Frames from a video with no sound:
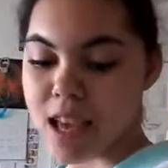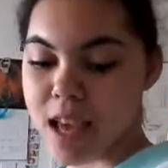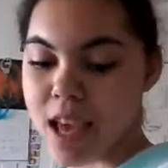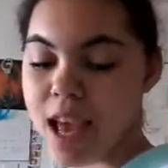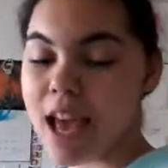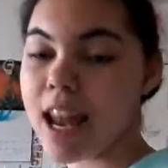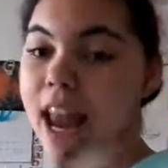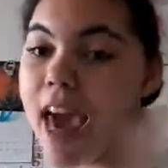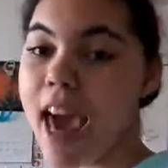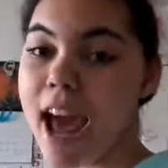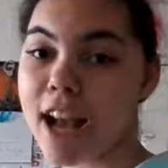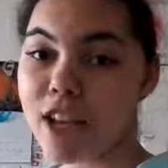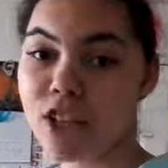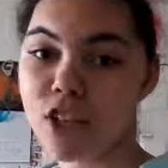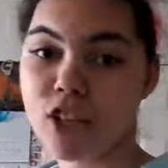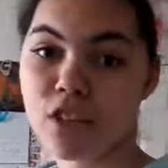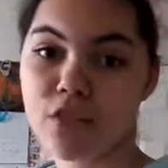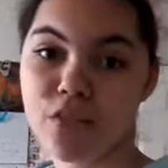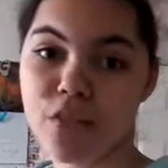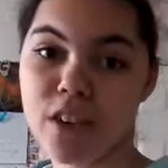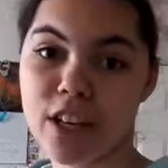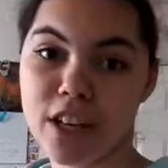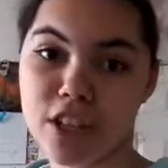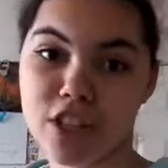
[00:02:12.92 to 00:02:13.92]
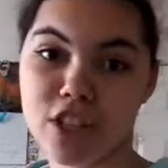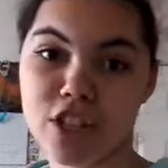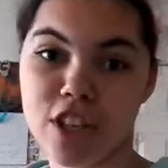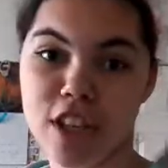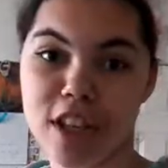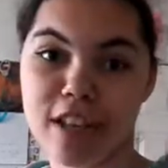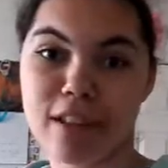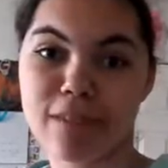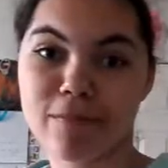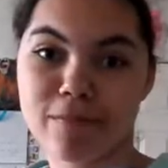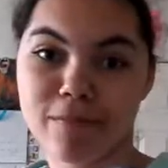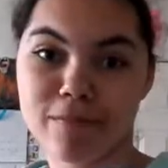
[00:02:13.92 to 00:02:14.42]
and I actually finished
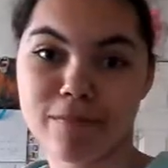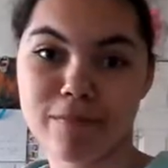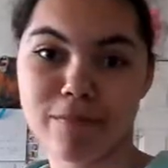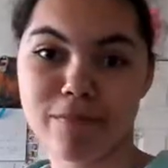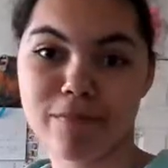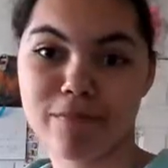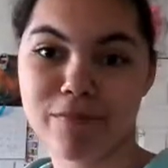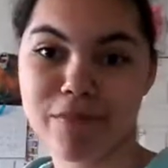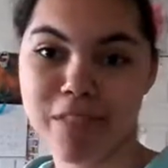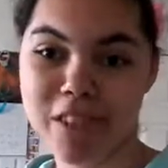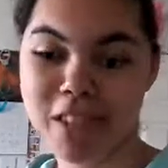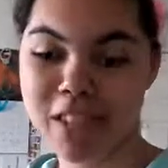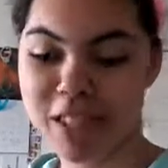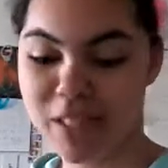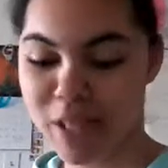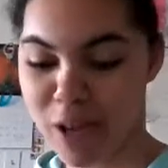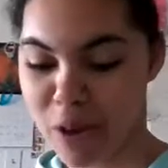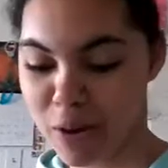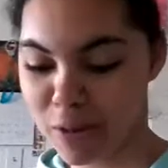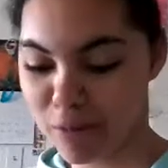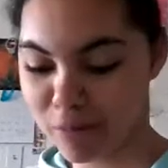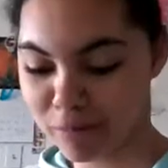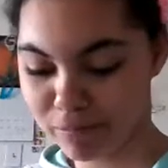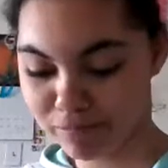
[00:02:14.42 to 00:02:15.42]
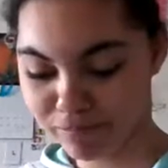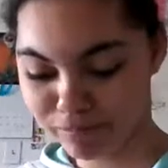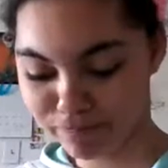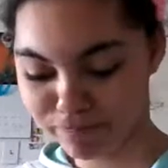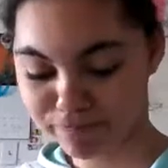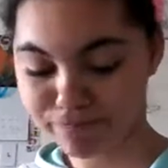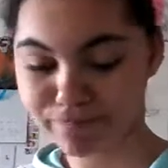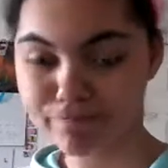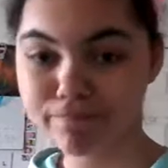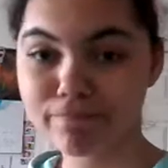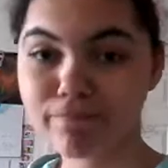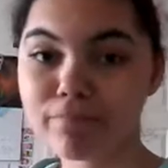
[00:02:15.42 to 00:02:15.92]
it. So
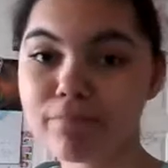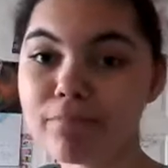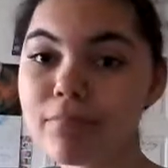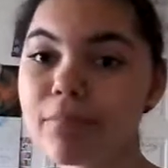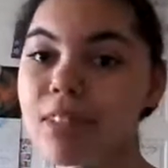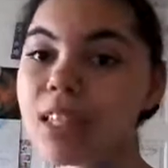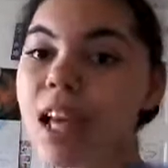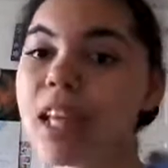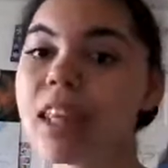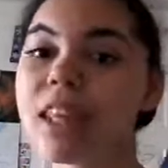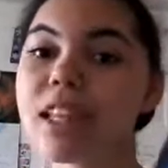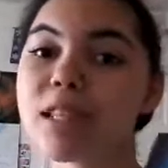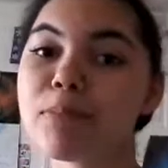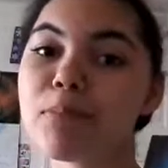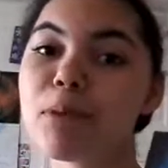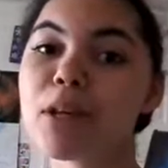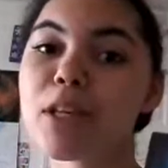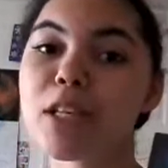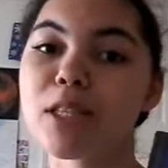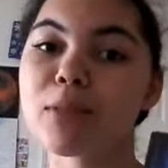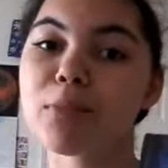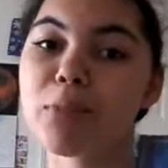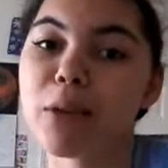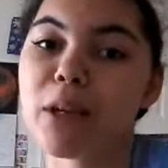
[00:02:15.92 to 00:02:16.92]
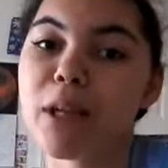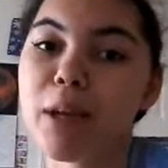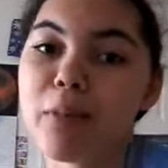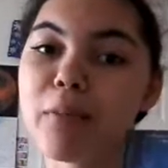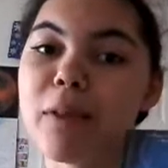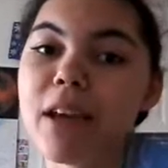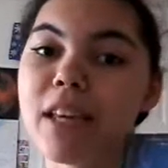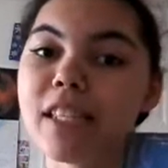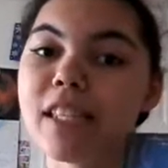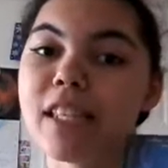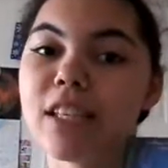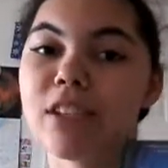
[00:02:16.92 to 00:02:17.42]
this book is pretty
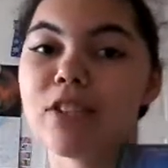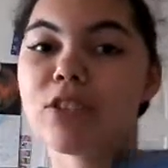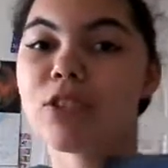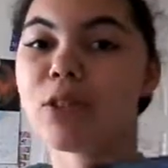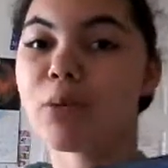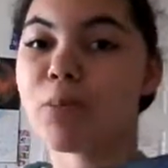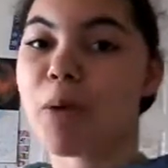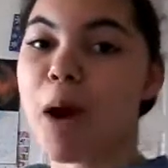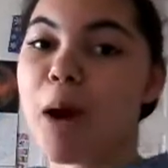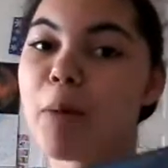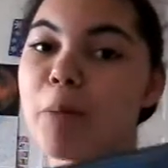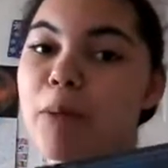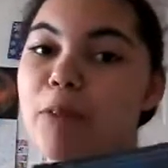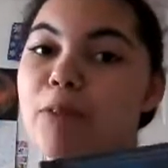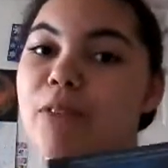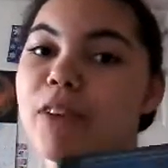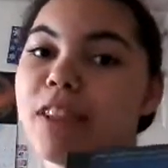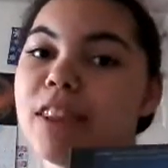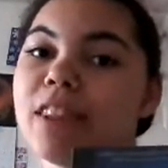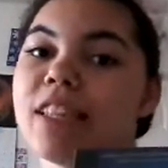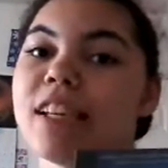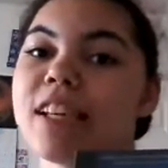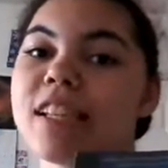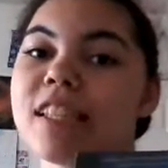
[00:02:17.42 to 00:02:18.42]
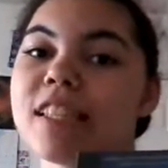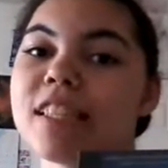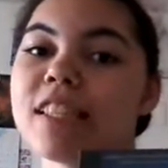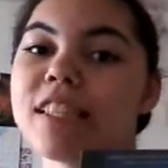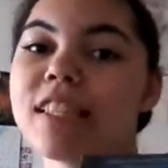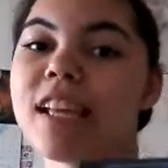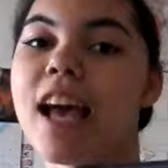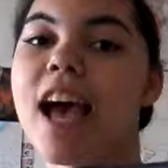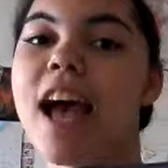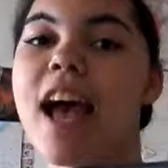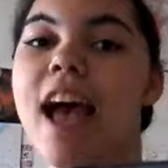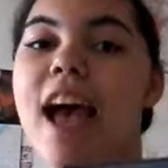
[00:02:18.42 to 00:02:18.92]
amazing. You should probably read
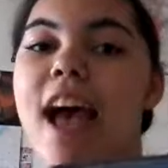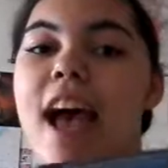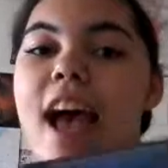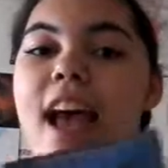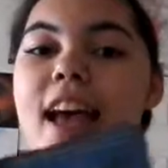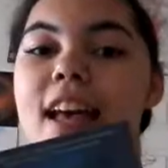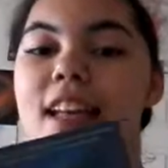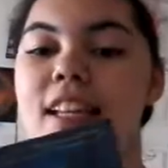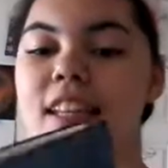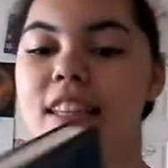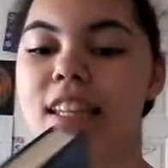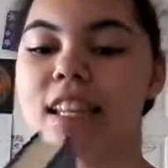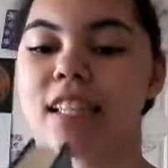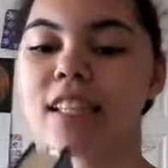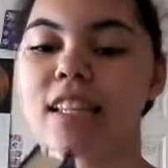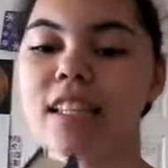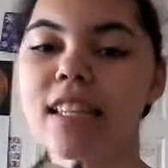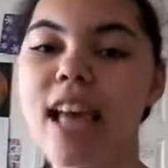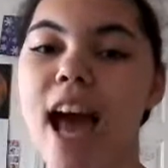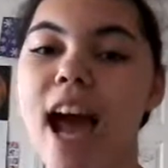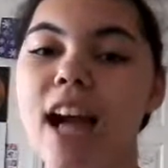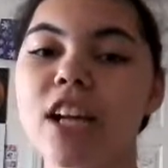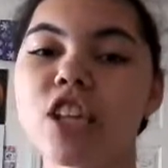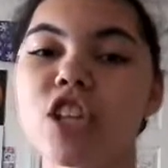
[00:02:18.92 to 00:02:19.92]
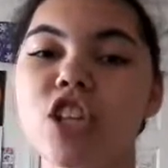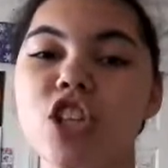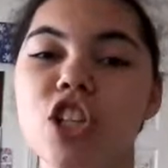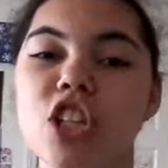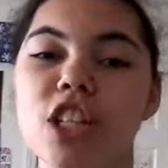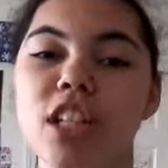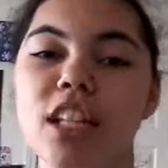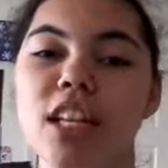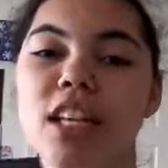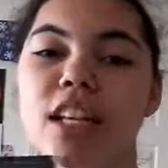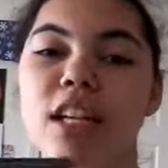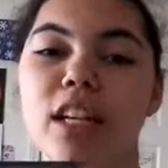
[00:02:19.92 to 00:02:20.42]
this. And this is
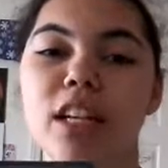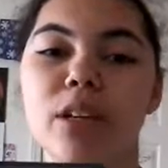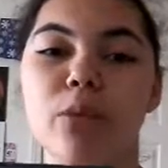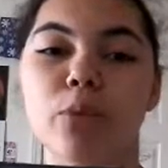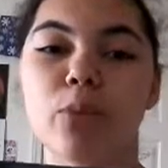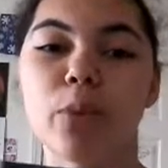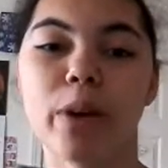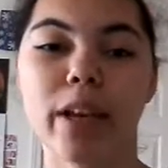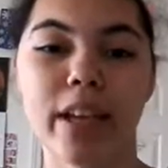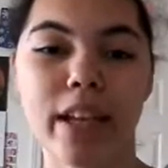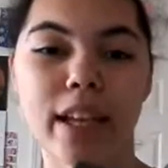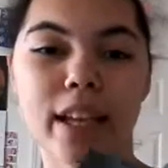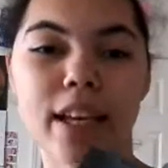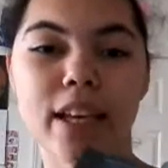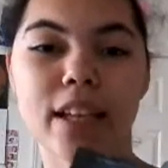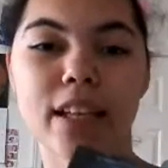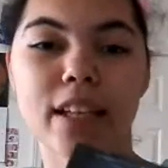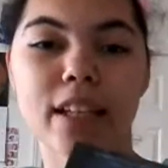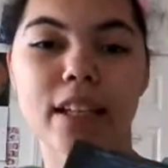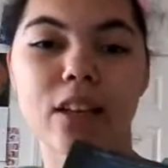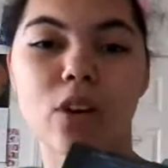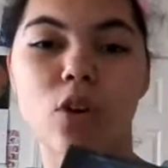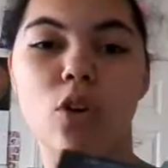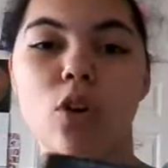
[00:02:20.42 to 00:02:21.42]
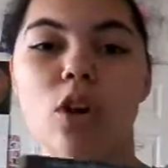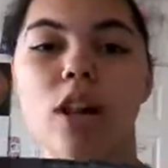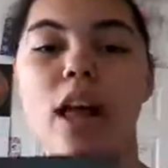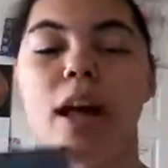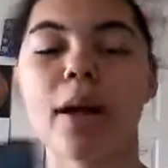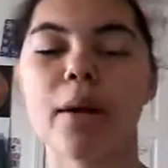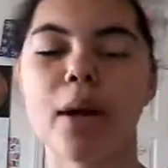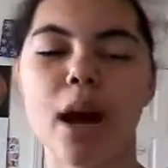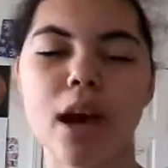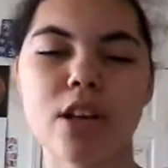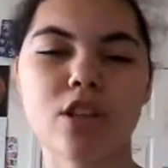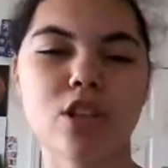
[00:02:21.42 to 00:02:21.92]
actually written, or
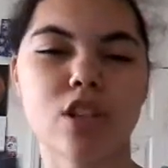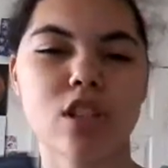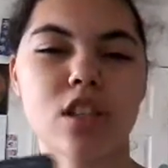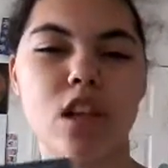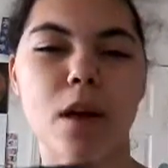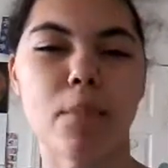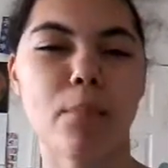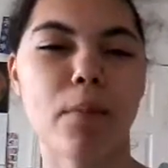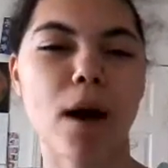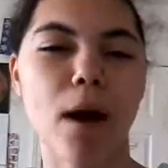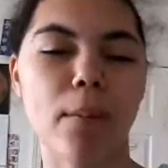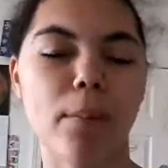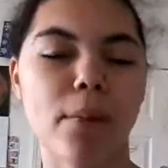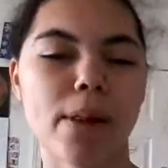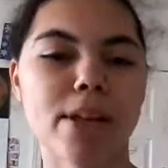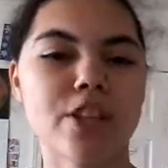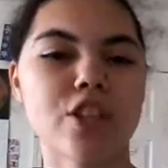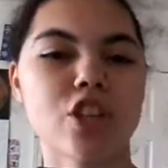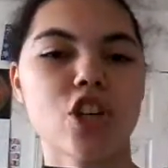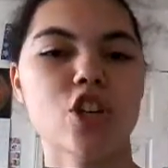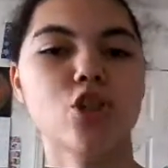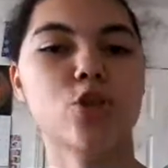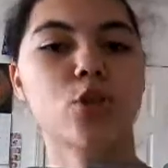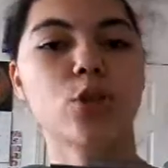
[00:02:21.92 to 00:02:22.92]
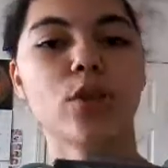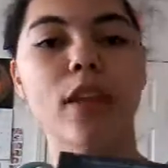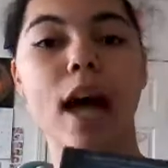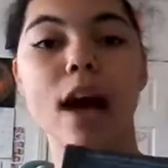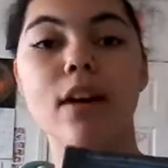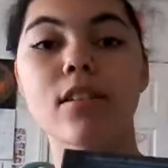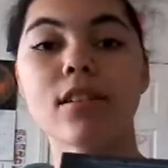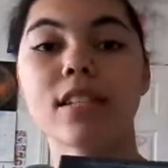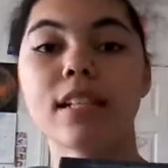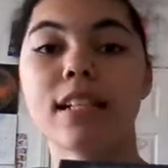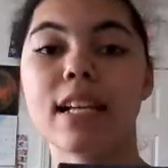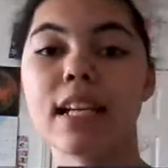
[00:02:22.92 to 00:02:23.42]
like I should say published, in
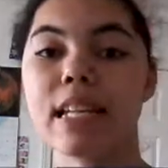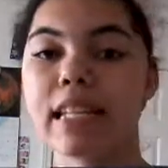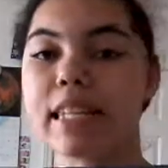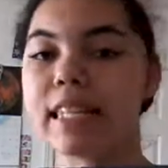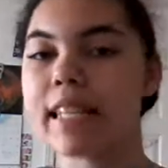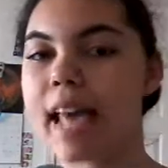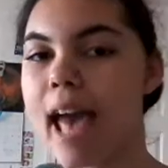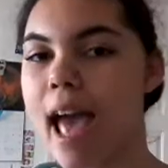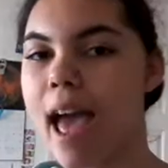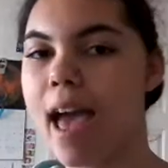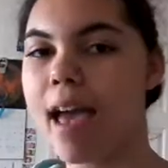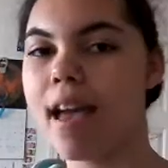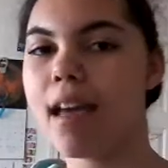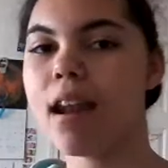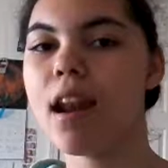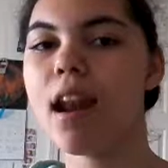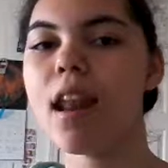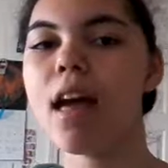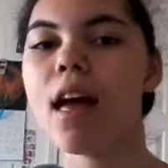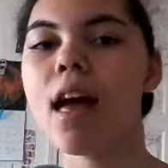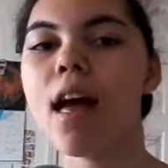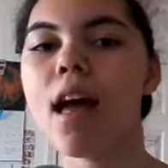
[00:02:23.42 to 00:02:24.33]
2010.